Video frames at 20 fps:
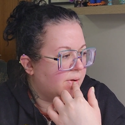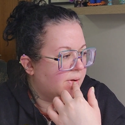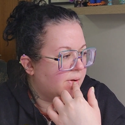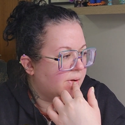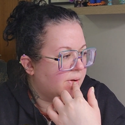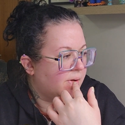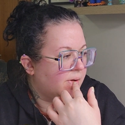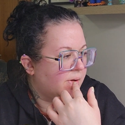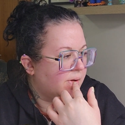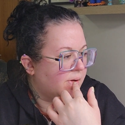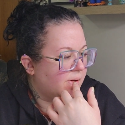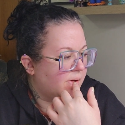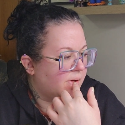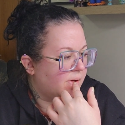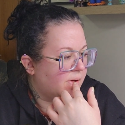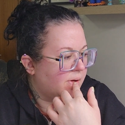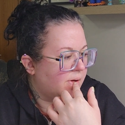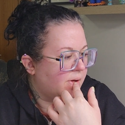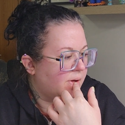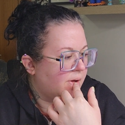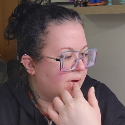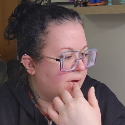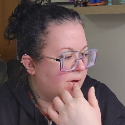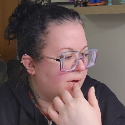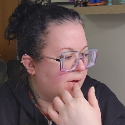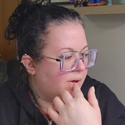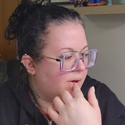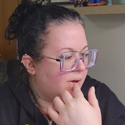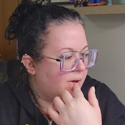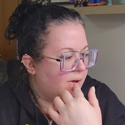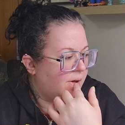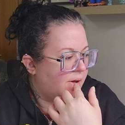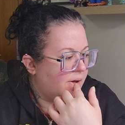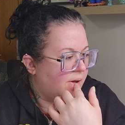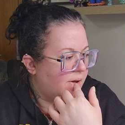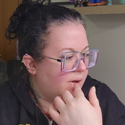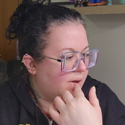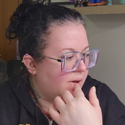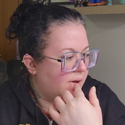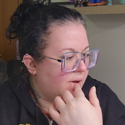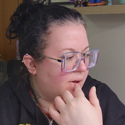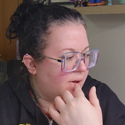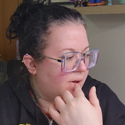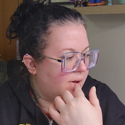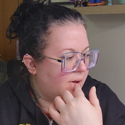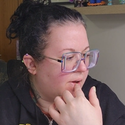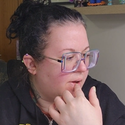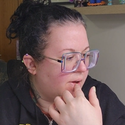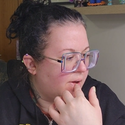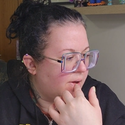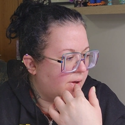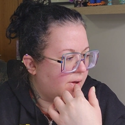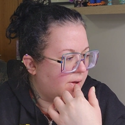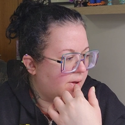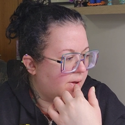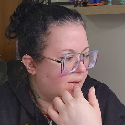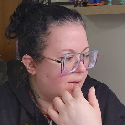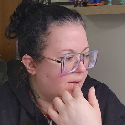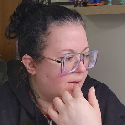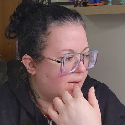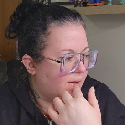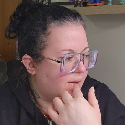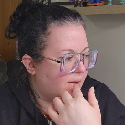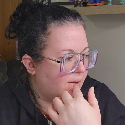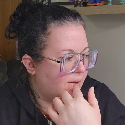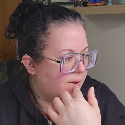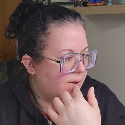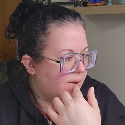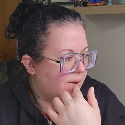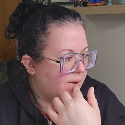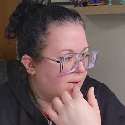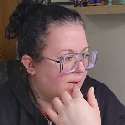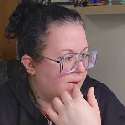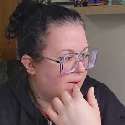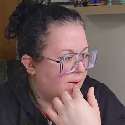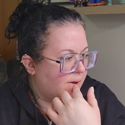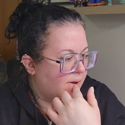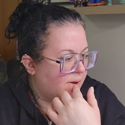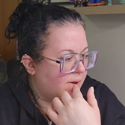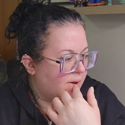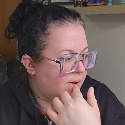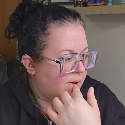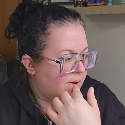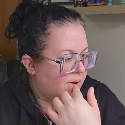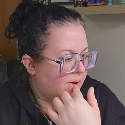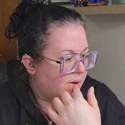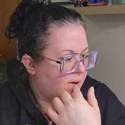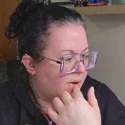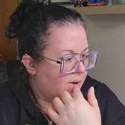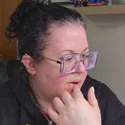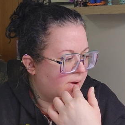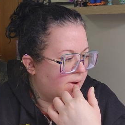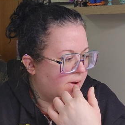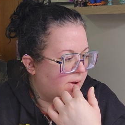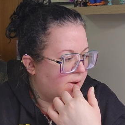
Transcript: Nothing is said.